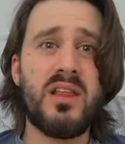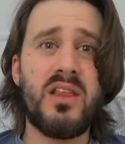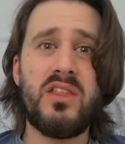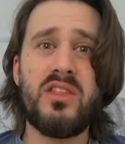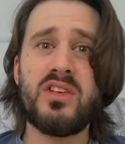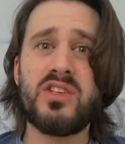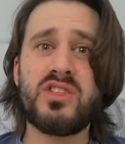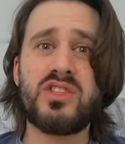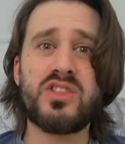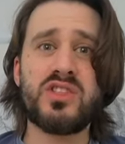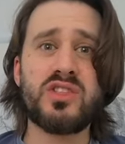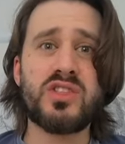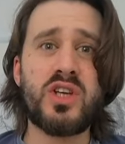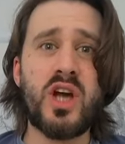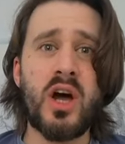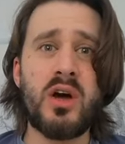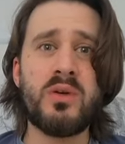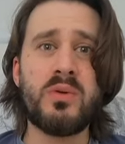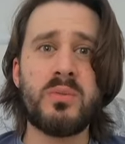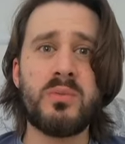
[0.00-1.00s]
The
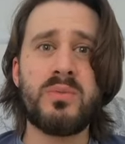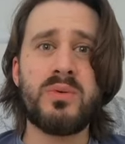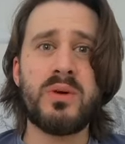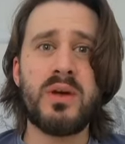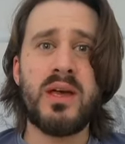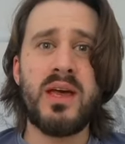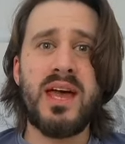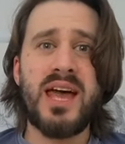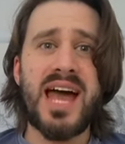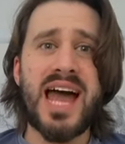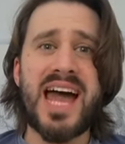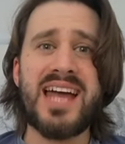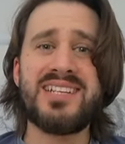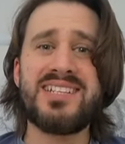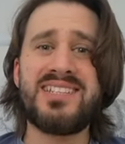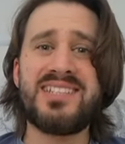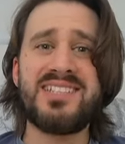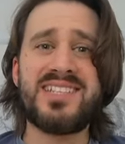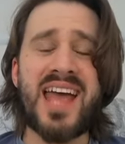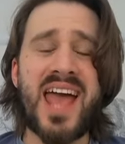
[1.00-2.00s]
scope
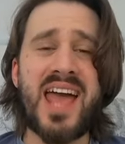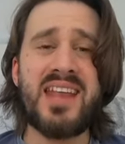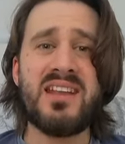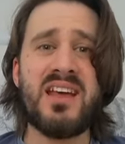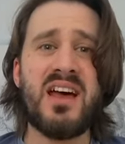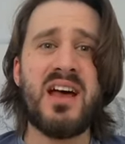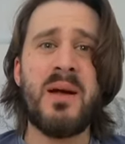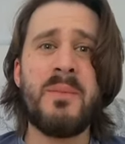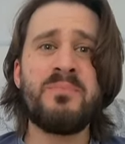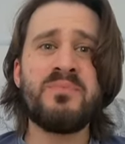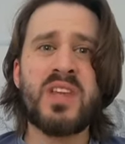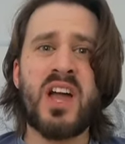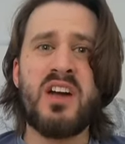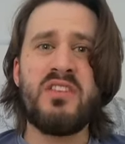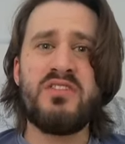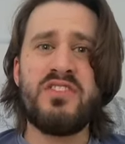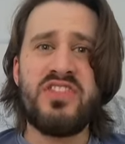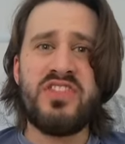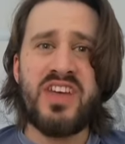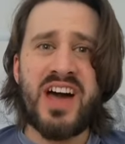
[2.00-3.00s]
and tenor
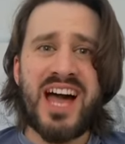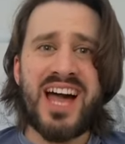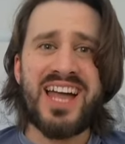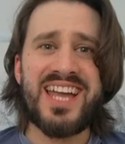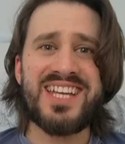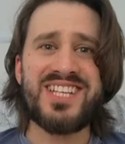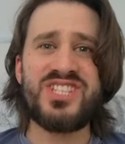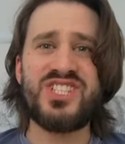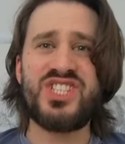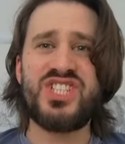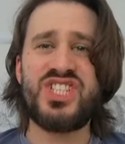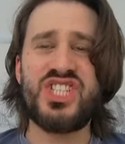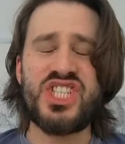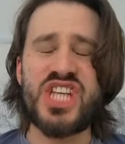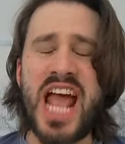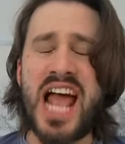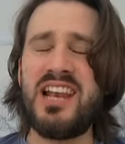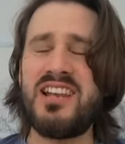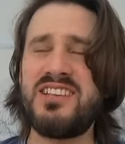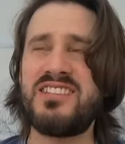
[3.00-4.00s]
of thy
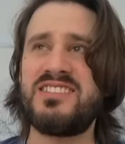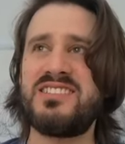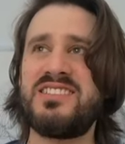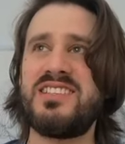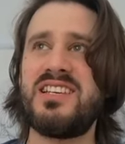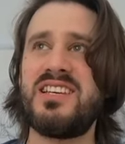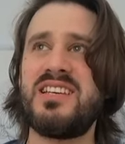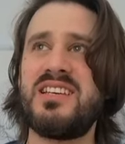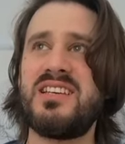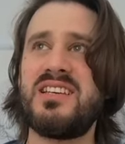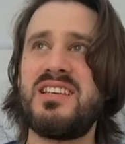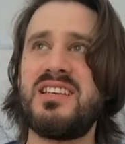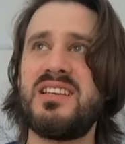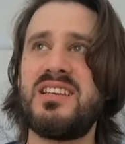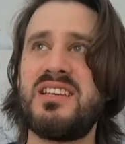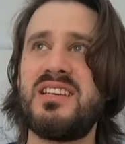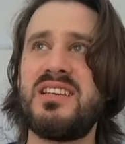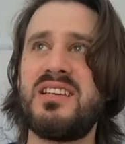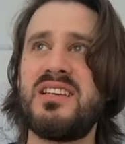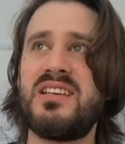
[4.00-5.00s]
jealousy.
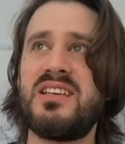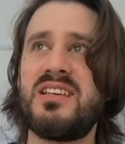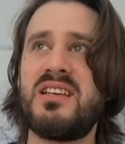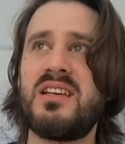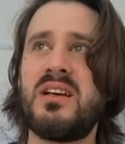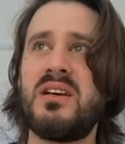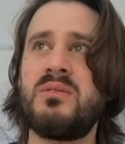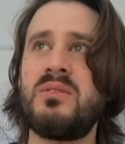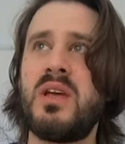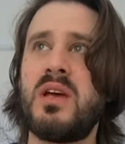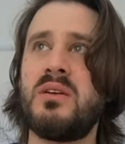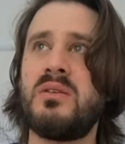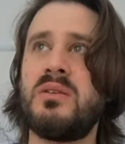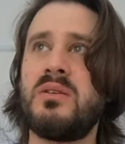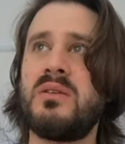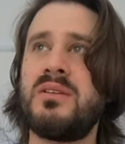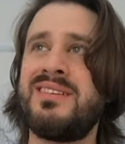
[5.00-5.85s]
Oh no,